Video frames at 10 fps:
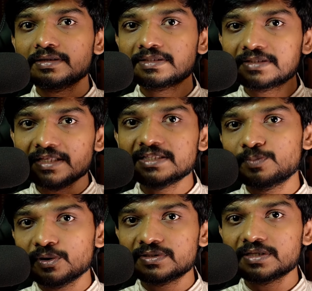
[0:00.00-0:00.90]
sense
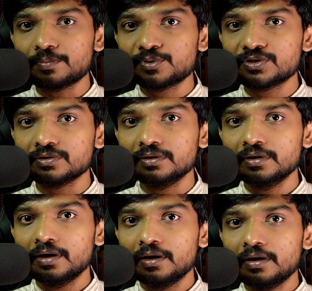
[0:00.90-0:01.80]
perception
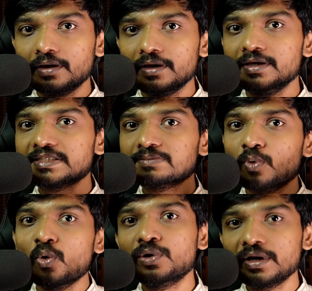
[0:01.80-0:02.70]
is
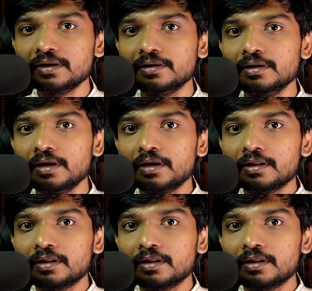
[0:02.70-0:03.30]
more real